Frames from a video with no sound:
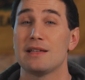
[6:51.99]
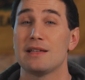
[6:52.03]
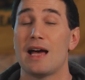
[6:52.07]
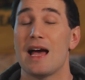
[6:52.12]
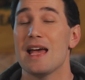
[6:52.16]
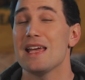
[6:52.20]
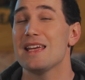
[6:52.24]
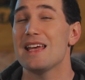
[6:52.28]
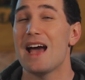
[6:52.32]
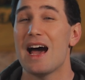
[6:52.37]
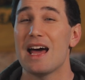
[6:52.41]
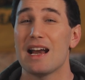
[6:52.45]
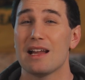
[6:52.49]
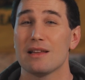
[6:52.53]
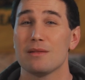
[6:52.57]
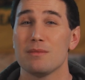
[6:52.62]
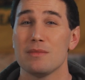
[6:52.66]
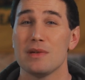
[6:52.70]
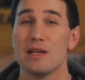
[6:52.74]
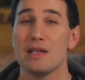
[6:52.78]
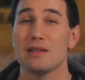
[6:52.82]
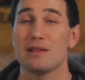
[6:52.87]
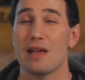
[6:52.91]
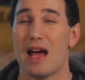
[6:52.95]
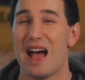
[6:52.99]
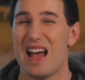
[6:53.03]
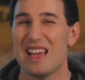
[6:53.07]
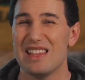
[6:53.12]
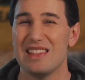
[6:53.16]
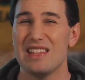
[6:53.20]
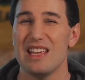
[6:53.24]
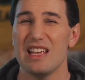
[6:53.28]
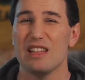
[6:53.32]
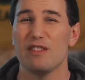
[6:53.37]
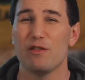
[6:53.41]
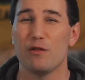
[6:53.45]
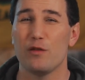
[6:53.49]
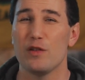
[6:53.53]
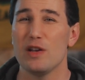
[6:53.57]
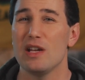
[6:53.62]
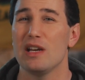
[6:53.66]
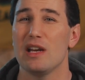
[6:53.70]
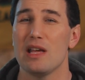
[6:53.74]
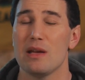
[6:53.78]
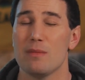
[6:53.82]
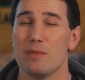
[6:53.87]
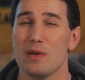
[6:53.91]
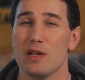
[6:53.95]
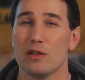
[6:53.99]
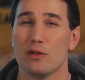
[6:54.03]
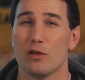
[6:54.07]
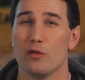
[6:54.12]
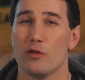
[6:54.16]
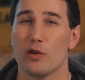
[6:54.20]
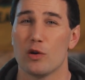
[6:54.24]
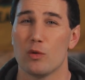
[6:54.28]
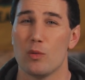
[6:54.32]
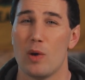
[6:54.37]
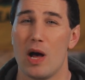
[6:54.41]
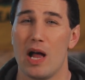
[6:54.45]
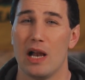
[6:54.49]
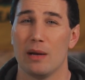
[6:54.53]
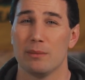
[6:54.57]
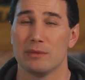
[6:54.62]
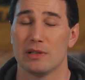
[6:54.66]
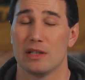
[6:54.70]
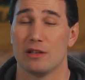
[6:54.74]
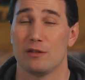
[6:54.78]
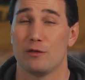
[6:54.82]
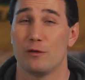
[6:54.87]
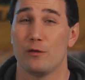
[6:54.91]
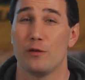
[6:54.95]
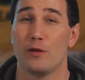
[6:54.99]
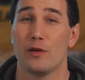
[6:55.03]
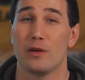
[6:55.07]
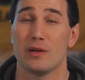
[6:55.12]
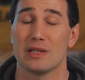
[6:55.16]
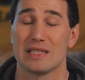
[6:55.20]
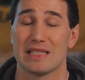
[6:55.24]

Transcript: and I gotta admit I did feel a bit overwhelmed at